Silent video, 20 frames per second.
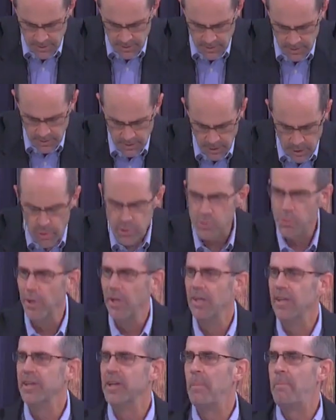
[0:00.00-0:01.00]
Who's
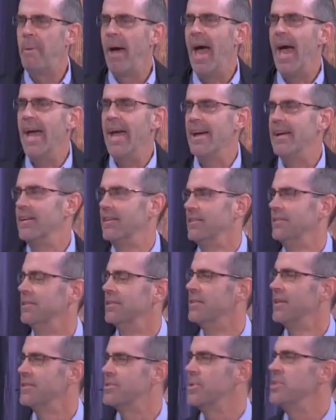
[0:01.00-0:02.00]
willing to pay it?
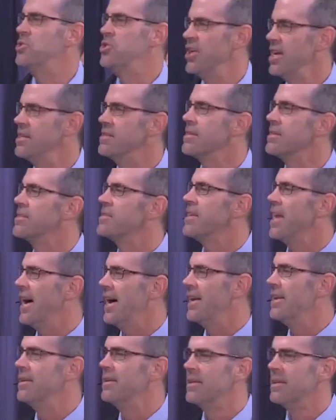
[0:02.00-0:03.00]
That's what Jesus
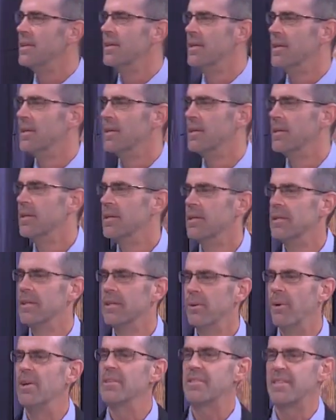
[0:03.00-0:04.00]
said.
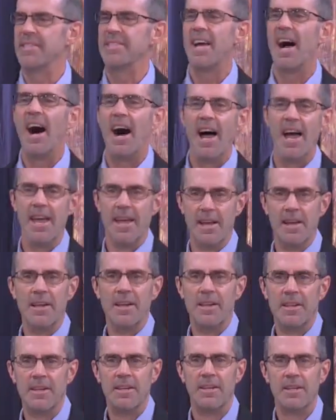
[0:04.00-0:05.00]
Who wants to die?
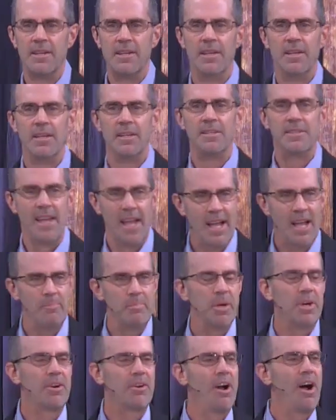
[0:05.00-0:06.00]
Take up
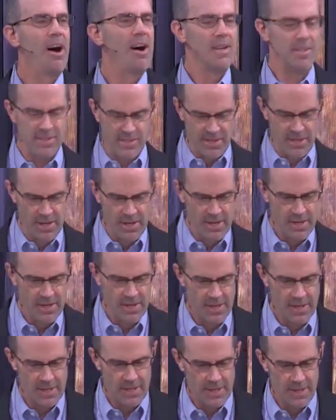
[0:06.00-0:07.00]
your cross
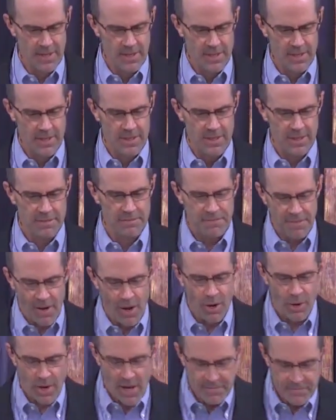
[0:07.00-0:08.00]
and
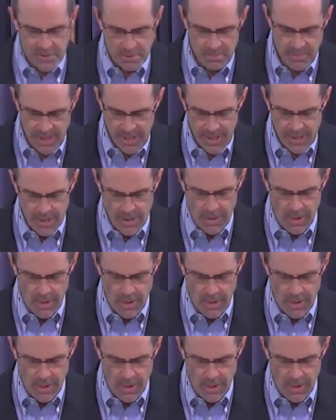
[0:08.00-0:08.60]
follow after me.